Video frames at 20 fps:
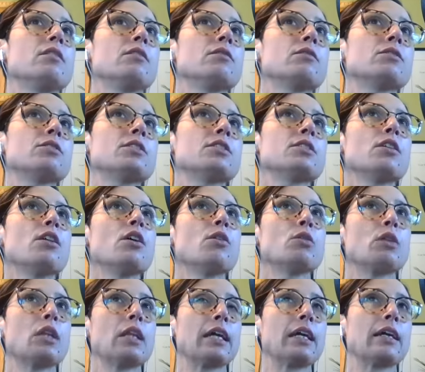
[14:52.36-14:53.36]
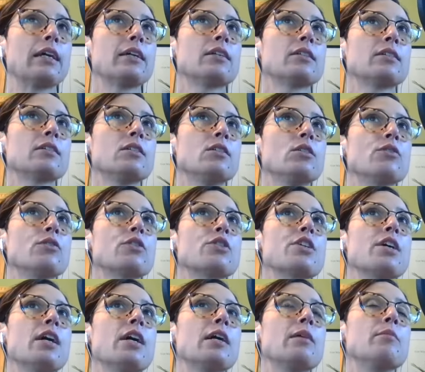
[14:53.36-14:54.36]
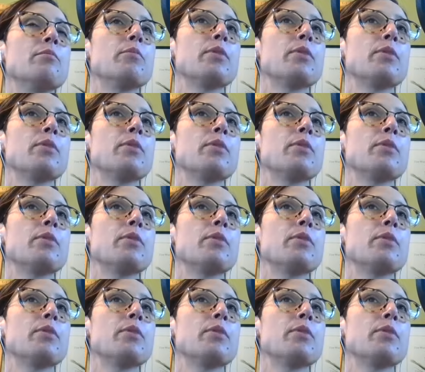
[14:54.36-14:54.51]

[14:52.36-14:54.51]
slowly over time.